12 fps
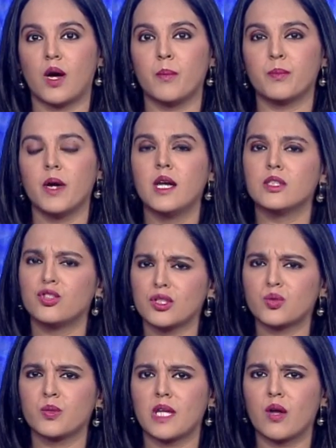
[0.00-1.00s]
Trump, just
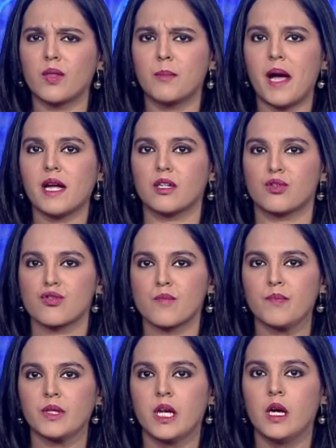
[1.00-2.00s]
without the baggage.
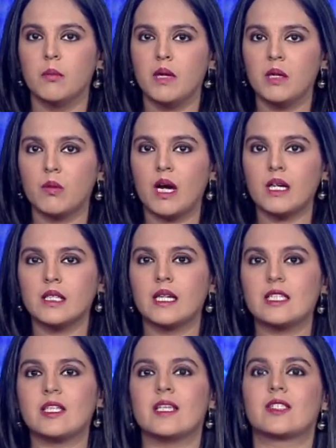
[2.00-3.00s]
Meanwhile,
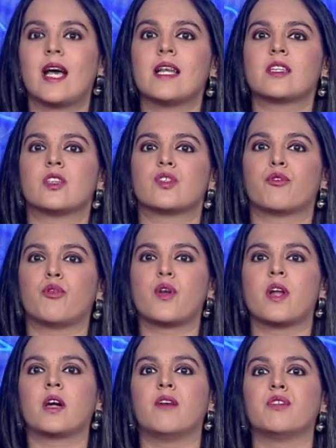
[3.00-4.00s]
Casey DeSantis, the Florida
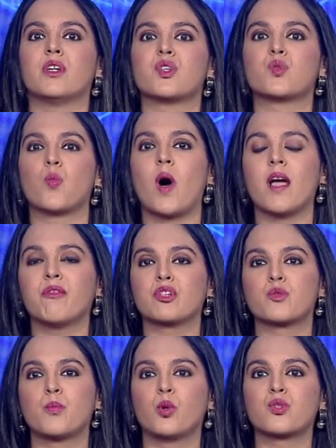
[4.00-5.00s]
governor's wife, has
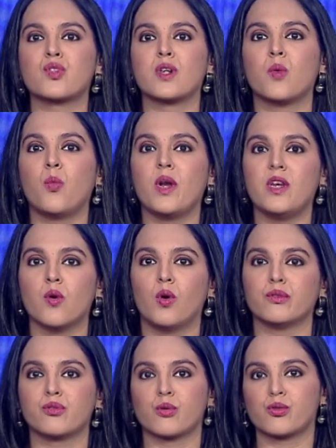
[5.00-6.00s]
posted a video on
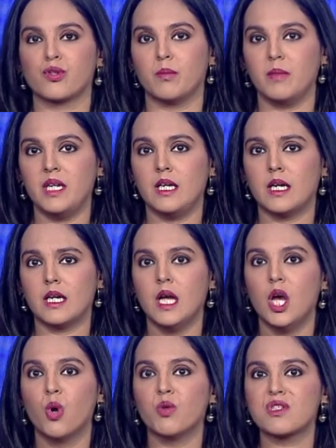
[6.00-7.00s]
social media
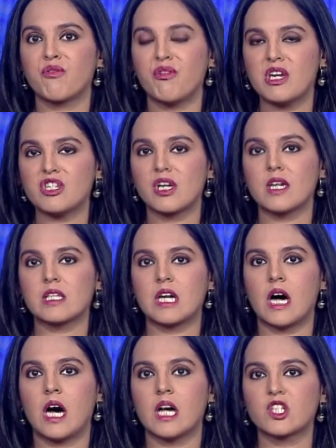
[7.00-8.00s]
which features her
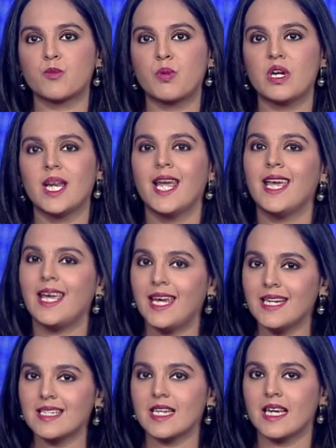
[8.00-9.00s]
husband
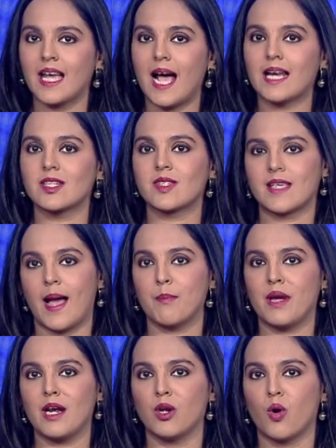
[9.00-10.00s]
hinting at his
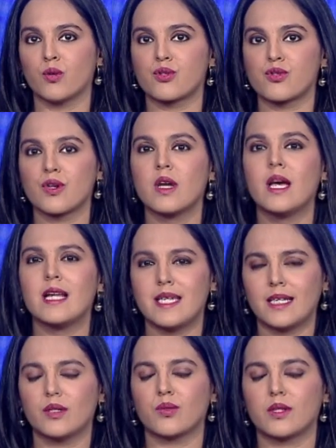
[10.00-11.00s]
campaign launch. Take a
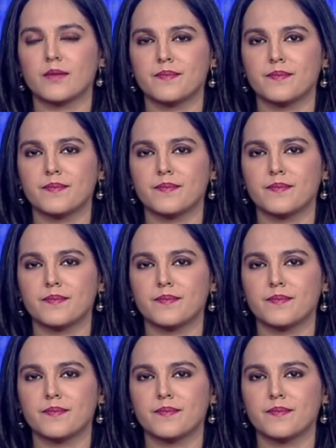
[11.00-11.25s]
look.